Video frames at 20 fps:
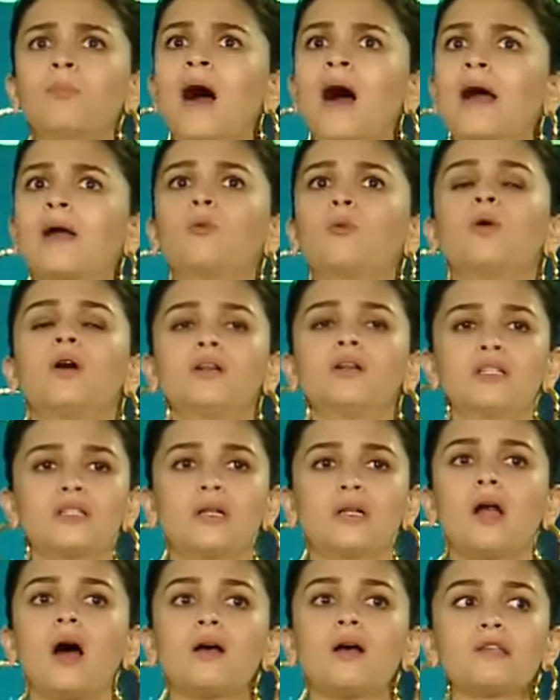my word is
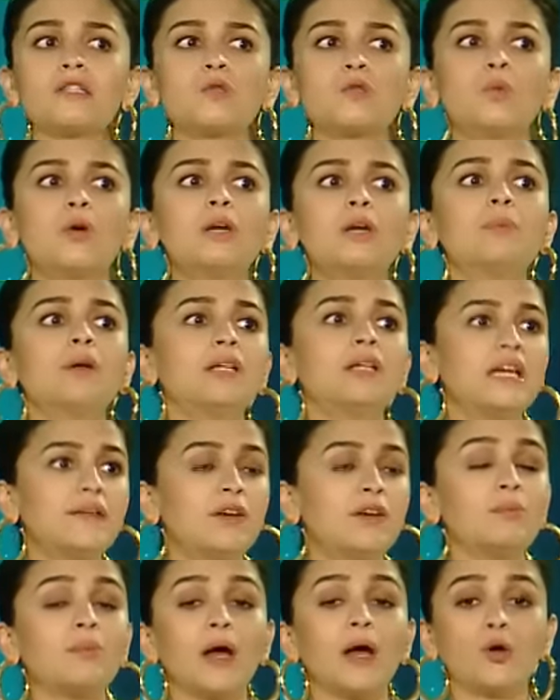the last word, but
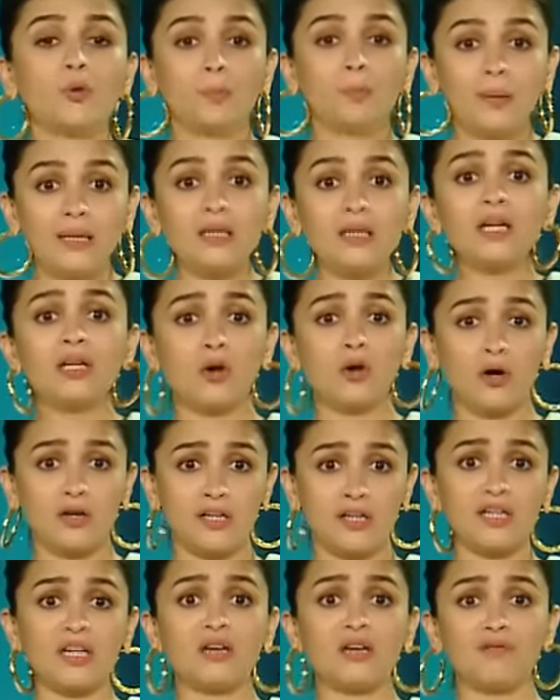giving my opinion
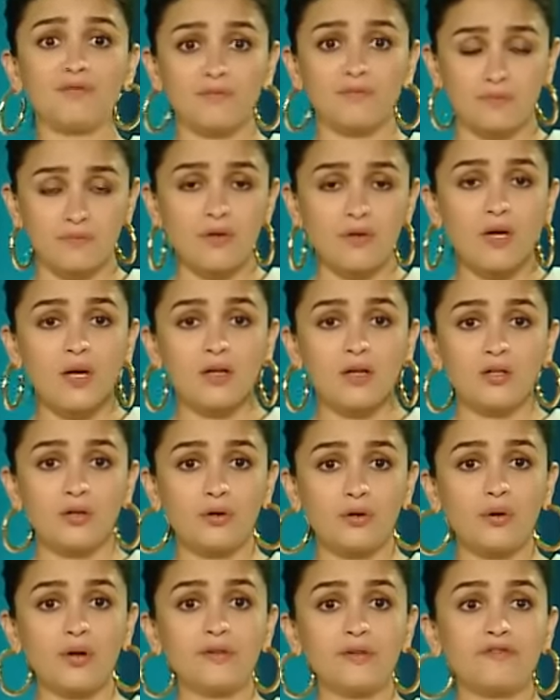on it if
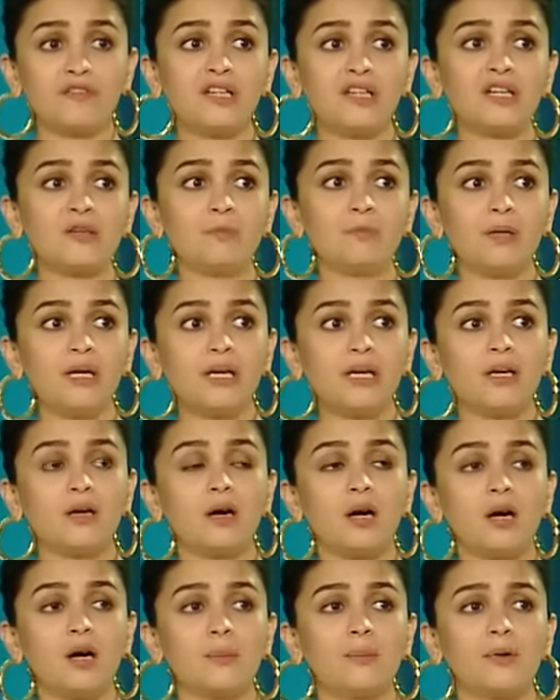you know, if need
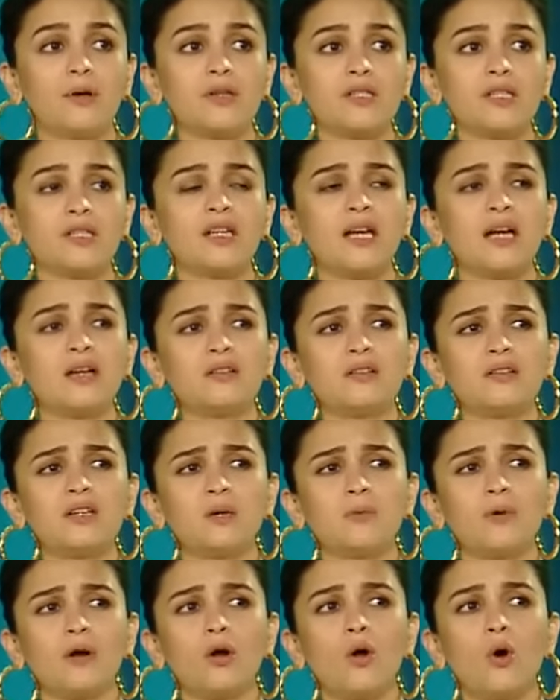be, uh, because at the end of the
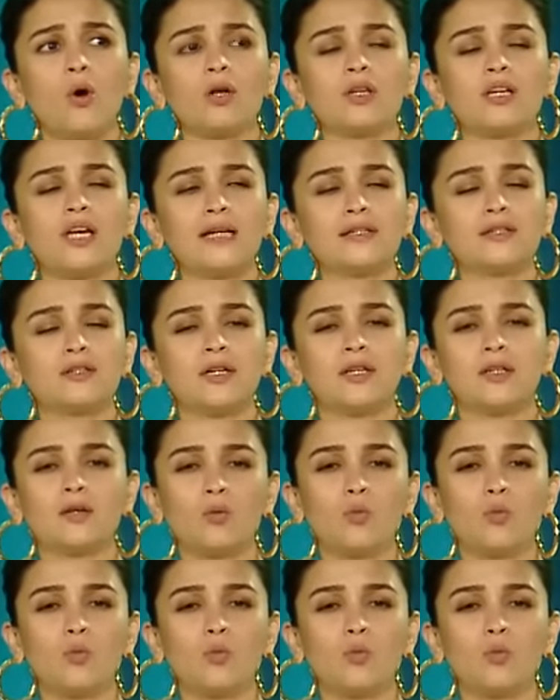day, we're all catering